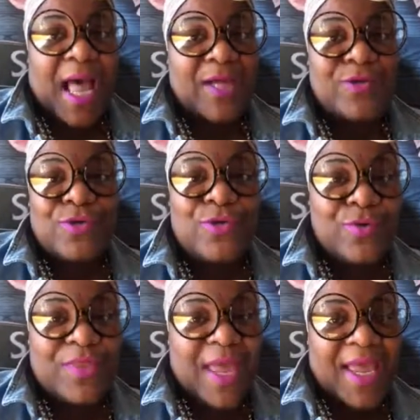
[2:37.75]
I
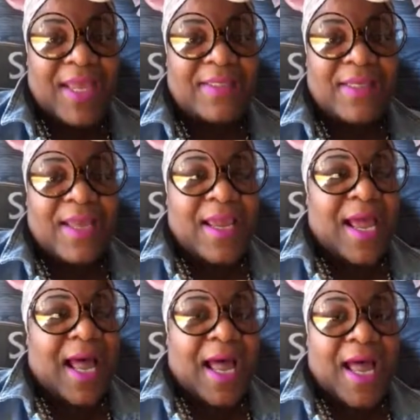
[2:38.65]
knew that
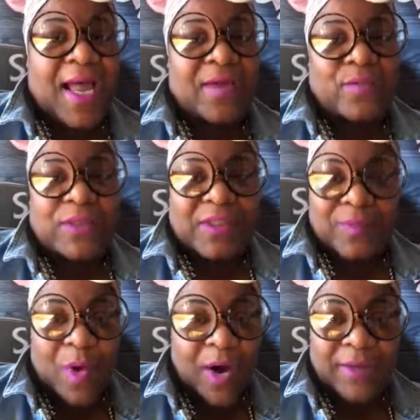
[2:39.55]
I was
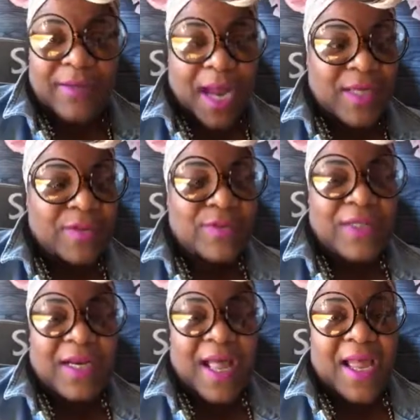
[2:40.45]
smart. I knew
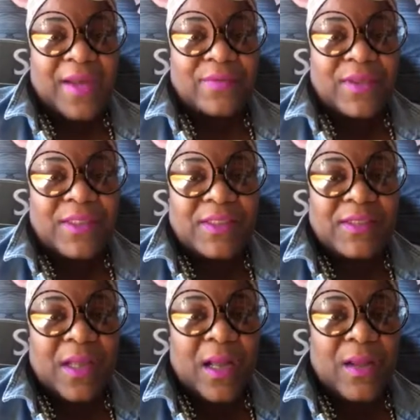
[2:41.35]
that I
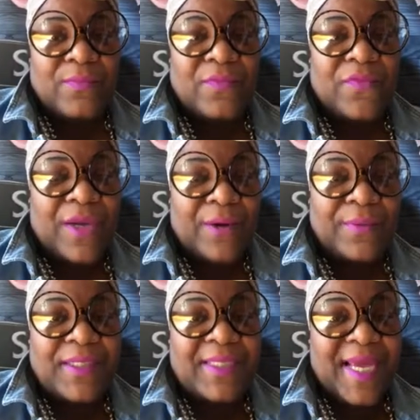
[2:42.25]
was
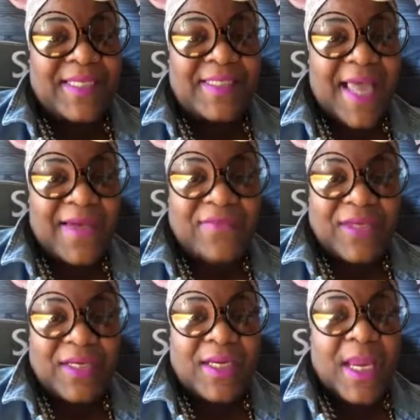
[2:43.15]
very tech
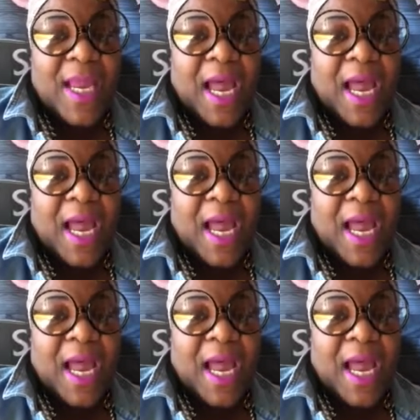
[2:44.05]
savvy.